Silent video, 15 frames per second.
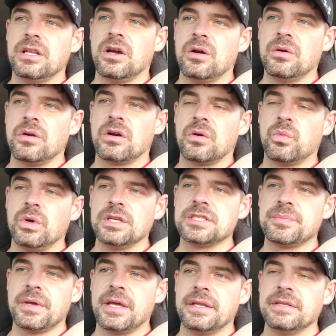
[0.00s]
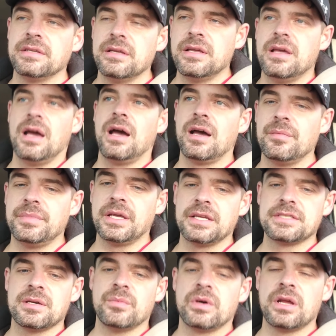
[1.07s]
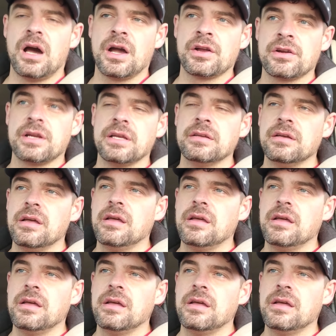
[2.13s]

or will spend being somewhat hungry,